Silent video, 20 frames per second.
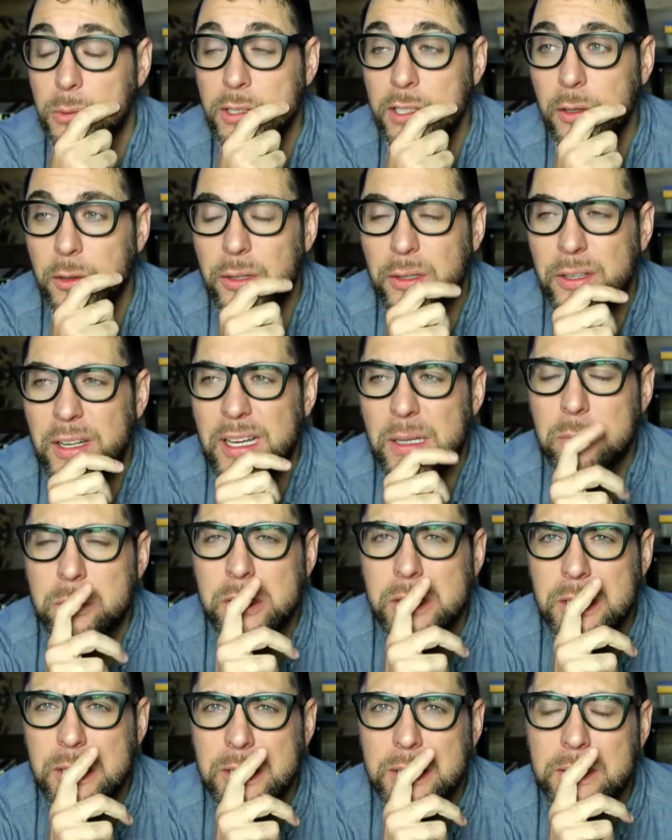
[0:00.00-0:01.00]
We know their
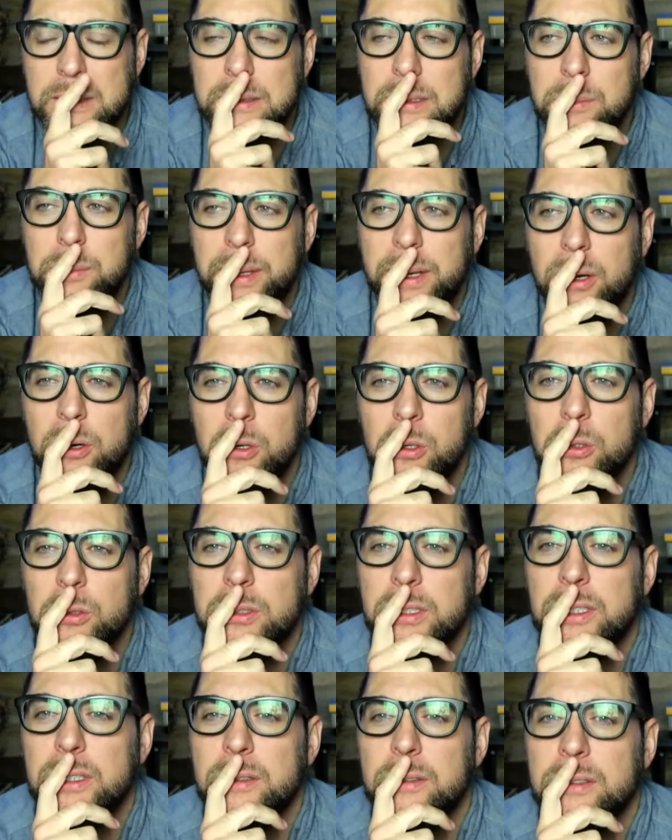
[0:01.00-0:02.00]
names. The big
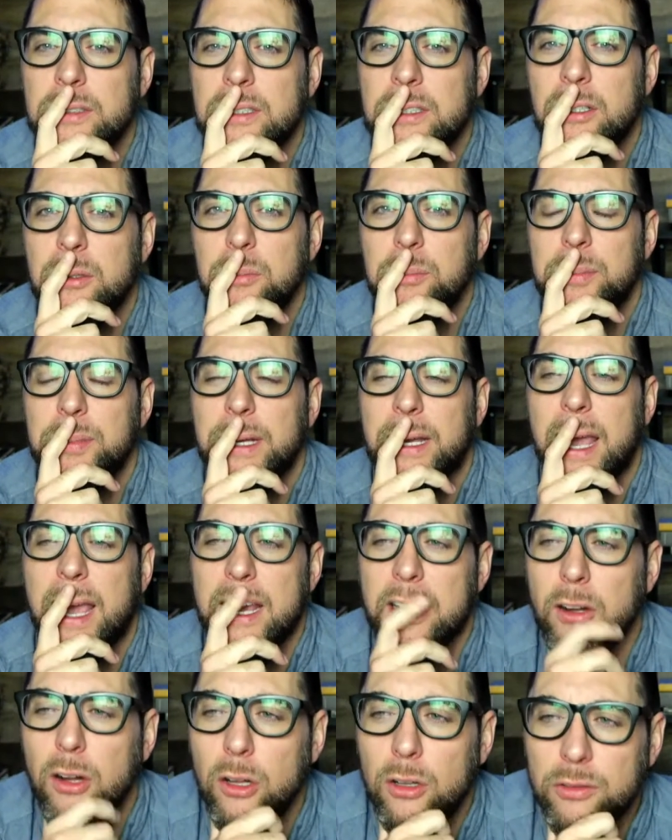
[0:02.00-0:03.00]
old, you know, Big
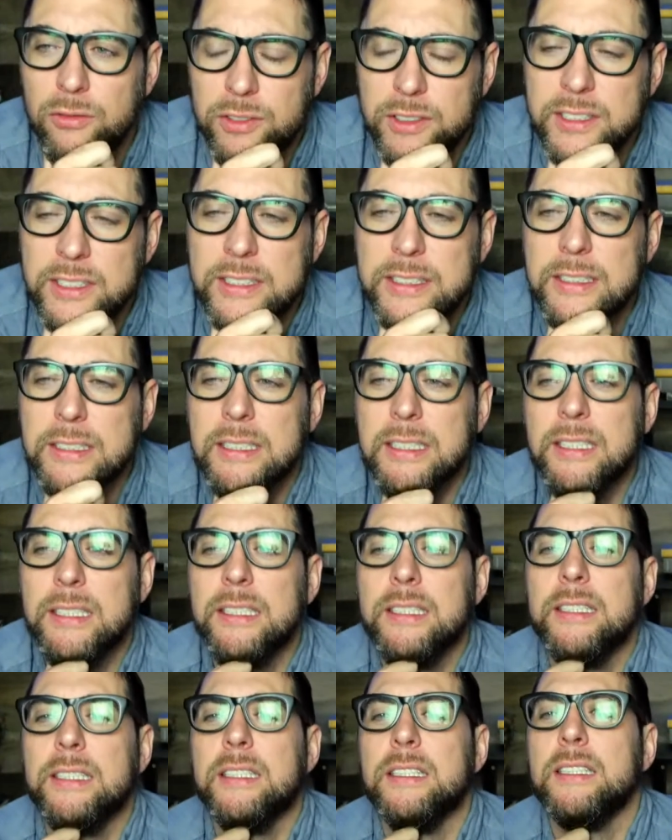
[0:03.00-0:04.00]
Adolf and
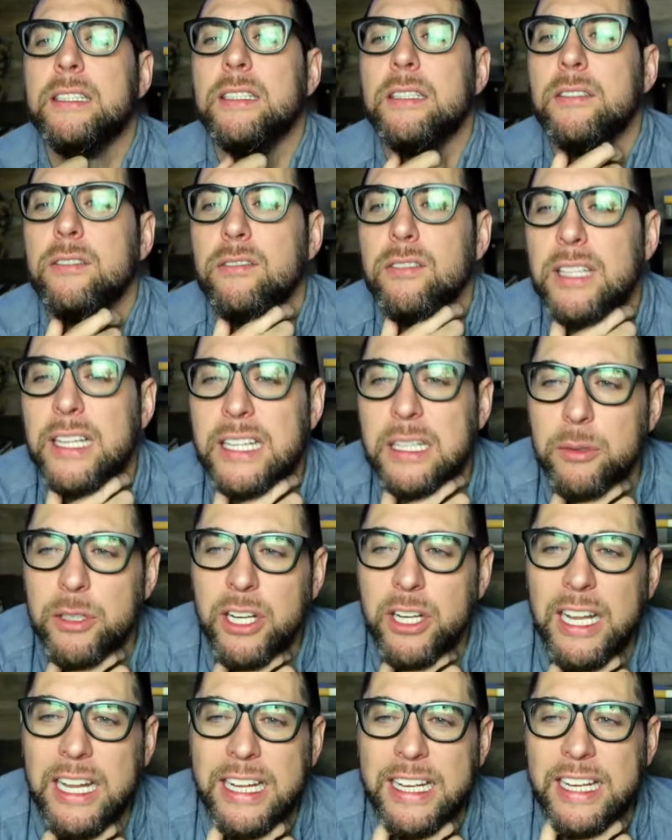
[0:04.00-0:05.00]

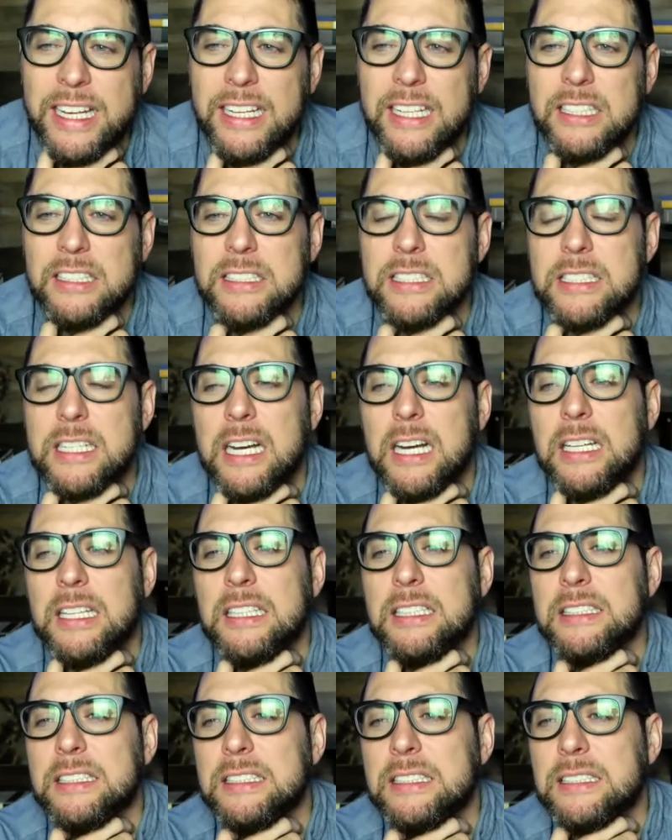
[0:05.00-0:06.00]
Vladimir Lenin and
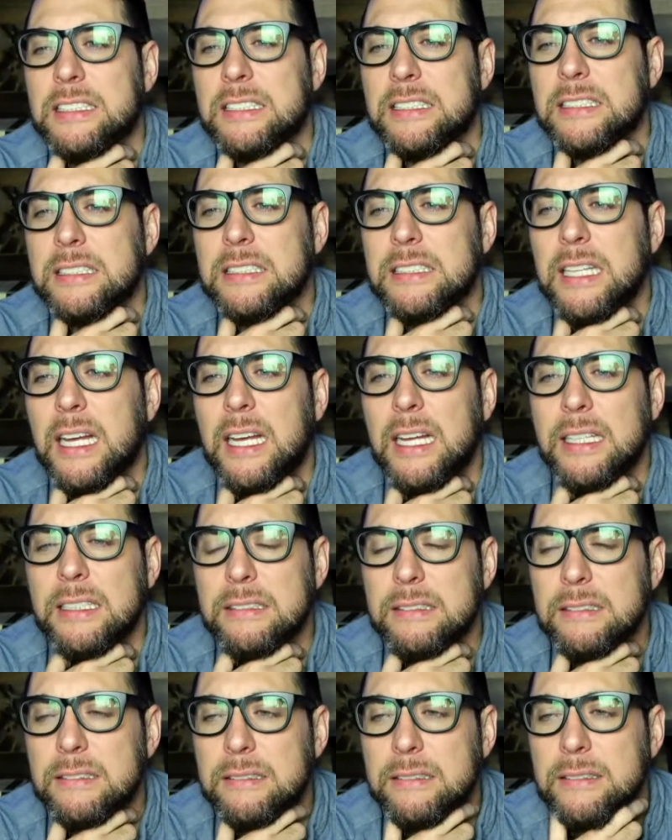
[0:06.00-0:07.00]
Stalin and this and
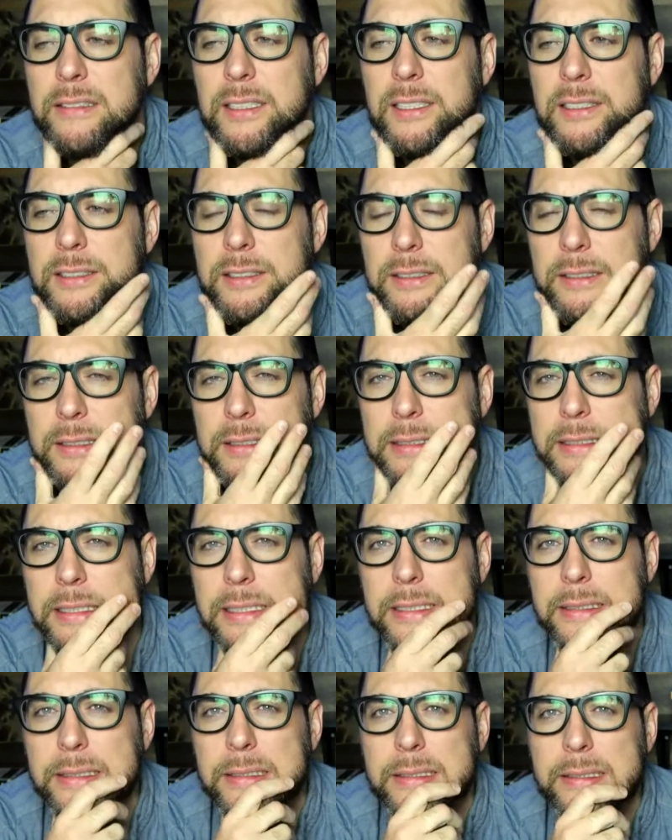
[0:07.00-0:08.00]
that and all these other
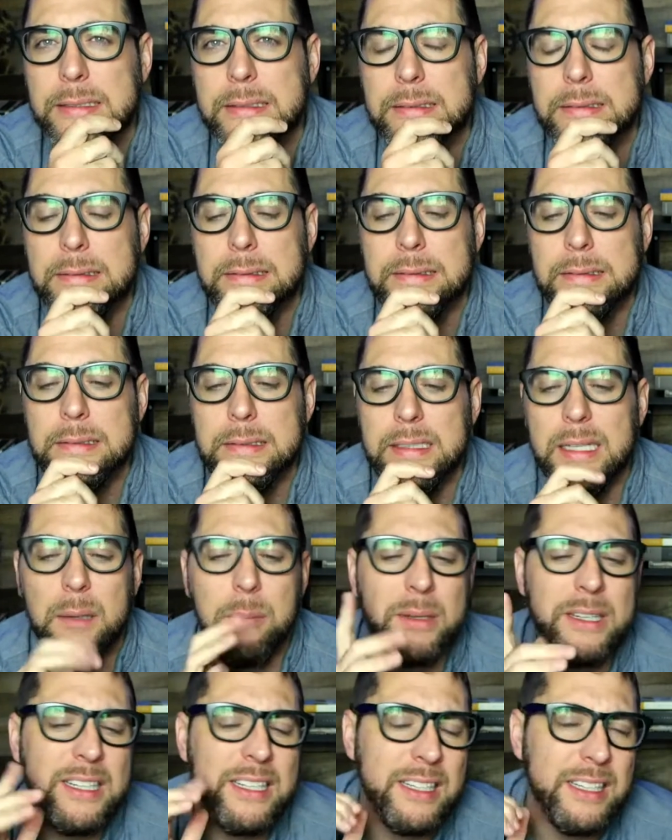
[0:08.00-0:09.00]
guys.
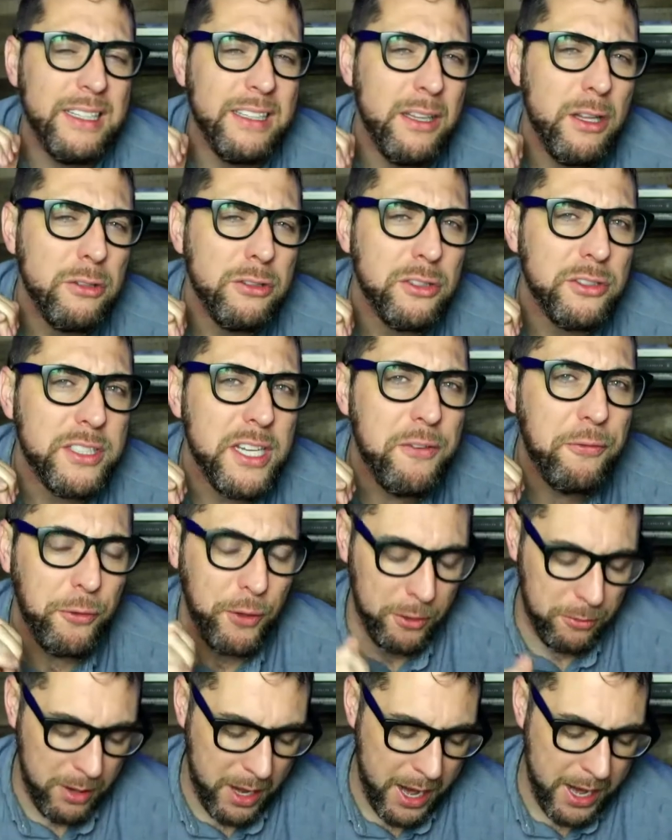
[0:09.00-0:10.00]
Yeah, but hey, those are
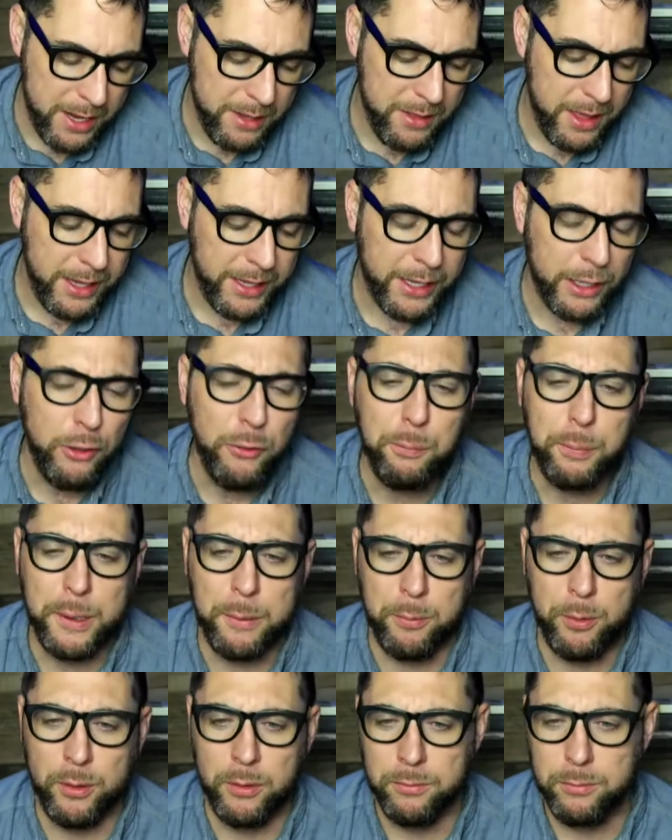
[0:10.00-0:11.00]
different, right? They killed
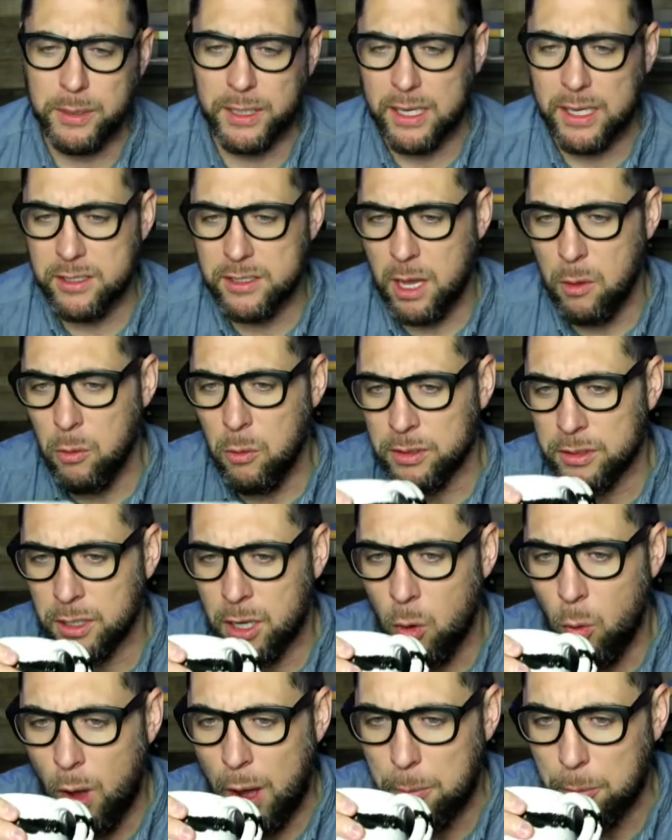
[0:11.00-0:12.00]
people because they
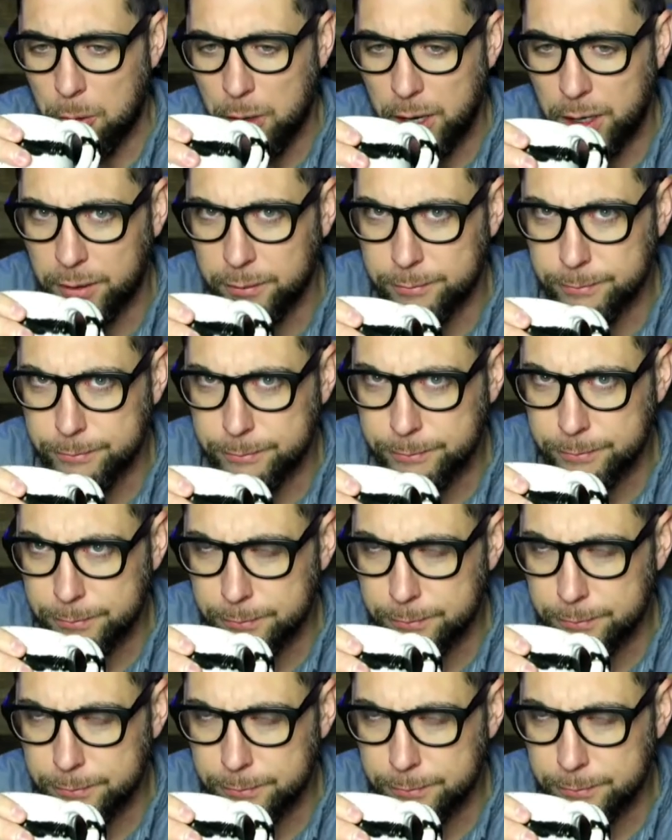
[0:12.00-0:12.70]
wouldn't cooperate.